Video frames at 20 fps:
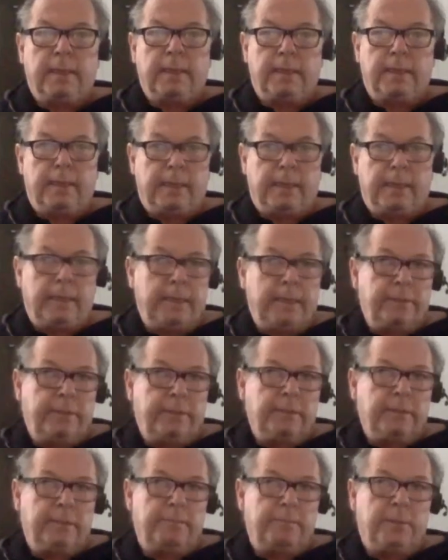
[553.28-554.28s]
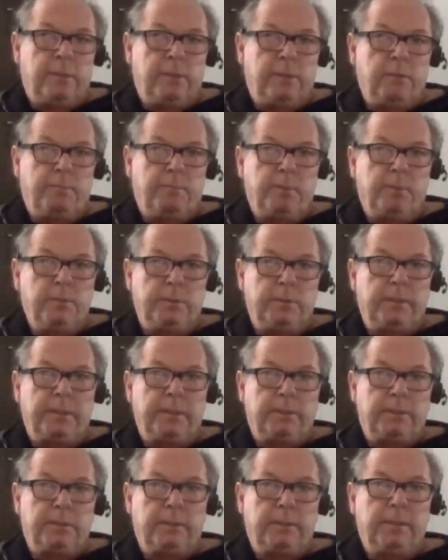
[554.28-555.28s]
And I think that Merleau-Ponty
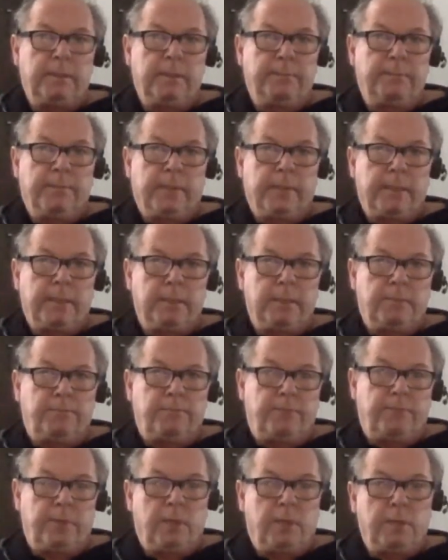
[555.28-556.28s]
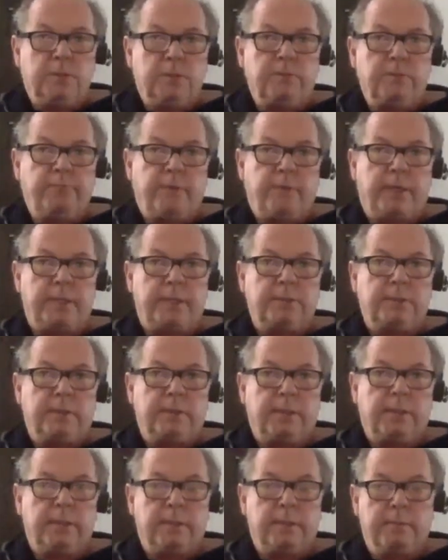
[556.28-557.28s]
is
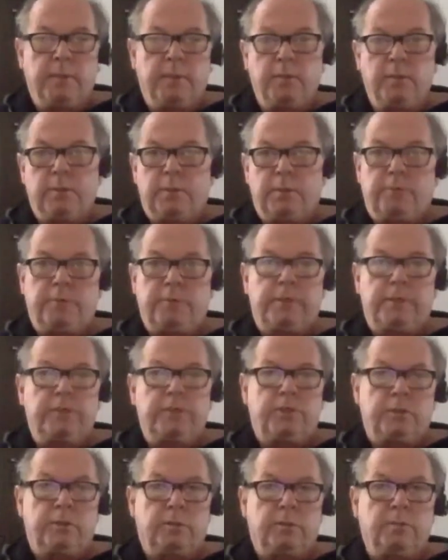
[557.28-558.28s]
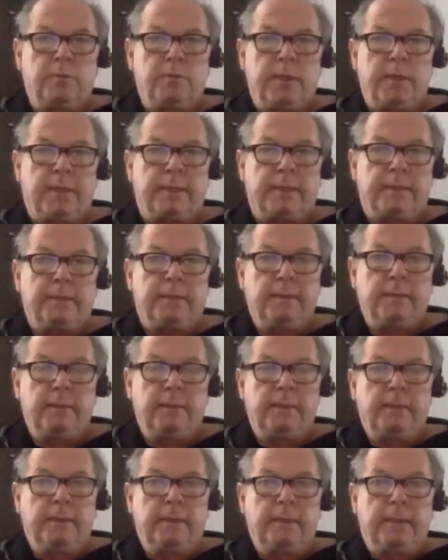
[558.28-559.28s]
philosophizing in the most traditional way,
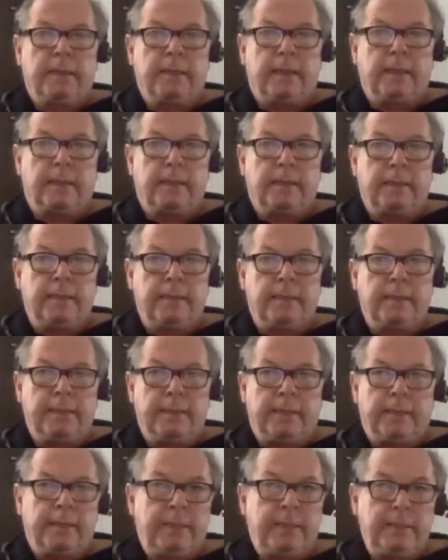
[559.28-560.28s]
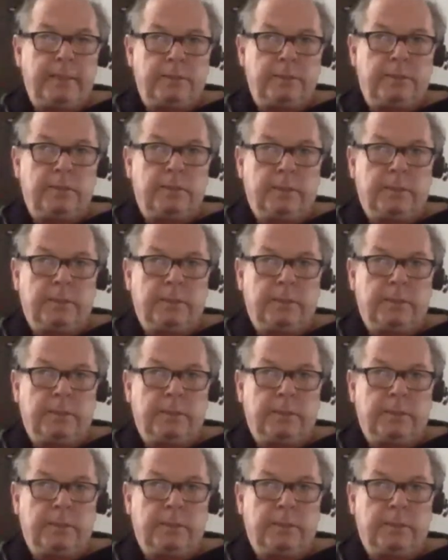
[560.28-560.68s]
in that he's